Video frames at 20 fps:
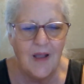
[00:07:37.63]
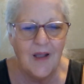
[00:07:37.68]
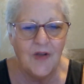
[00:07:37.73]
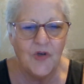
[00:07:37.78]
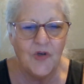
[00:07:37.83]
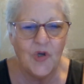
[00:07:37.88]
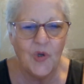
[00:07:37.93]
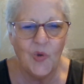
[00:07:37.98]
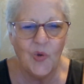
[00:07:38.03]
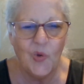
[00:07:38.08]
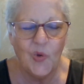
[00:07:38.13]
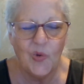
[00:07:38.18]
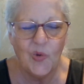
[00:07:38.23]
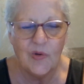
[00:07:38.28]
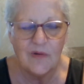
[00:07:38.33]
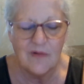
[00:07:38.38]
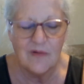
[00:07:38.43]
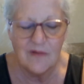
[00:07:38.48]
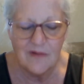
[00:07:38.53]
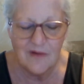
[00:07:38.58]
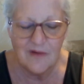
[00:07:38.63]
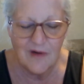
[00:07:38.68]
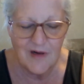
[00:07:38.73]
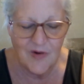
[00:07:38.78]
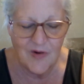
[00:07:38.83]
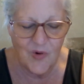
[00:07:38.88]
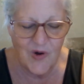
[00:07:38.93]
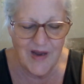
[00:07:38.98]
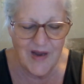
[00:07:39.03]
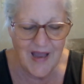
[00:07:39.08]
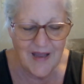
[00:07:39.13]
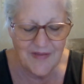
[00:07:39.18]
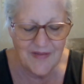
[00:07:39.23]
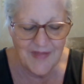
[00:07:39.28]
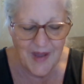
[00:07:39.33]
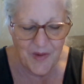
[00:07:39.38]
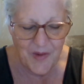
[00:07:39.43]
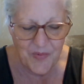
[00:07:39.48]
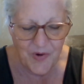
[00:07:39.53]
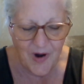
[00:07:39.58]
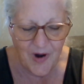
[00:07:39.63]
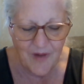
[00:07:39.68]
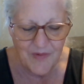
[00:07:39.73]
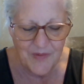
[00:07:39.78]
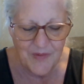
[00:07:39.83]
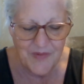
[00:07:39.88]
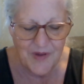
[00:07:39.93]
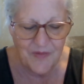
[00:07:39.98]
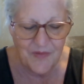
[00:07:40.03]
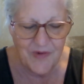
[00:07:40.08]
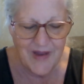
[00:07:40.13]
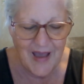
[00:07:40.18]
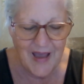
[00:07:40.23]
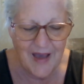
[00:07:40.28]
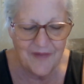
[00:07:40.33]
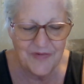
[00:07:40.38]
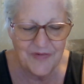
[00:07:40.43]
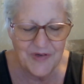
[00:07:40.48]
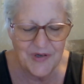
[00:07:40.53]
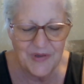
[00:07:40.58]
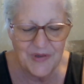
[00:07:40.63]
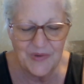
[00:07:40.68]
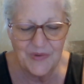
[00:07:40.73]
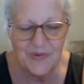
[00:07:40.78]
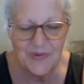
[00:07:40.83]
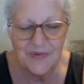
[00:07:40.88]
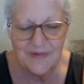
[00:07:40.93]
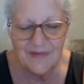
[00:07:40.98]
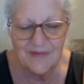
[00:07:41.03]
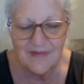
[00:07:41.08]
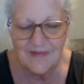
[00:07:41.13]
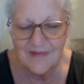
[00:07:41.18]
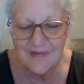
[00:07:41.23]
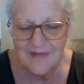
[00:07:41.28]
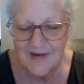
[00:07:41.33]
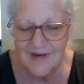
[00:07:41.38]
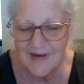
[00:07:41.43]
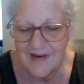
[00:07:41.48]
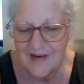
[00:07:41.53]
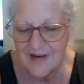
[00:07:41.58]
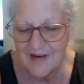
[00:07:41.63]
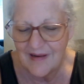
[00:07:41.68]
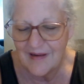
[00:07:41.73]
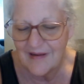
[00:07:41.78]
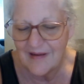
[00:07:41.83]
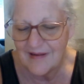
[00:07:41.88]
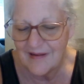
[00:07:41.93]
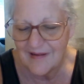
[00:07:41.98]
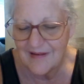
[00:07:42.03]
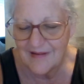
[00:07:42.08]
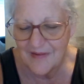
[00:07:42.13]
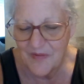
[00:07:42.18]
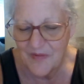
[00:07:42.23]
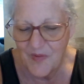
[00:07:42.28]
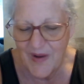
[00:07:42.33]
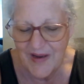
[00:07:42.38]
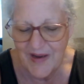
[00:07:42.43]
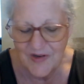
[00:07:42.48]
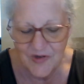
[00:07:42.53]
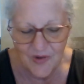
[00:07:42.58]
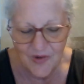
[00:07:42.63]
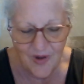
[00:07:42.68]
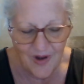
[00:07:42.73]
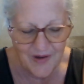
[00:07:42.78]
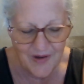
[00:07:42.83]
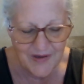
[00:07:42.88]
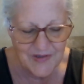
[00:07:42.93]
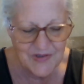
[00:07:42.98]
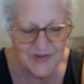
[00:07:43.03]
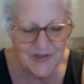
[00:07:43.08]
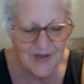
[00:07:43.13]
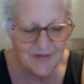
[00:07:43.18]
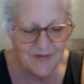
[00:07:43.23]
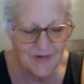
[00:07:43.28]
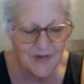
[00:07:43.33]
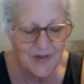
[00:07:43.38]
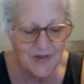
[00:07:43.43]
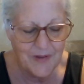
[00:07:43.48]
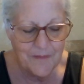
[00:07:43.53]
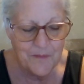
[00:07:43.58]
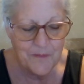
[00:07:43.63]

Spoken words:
to create that problem that we have to wait till August 7th.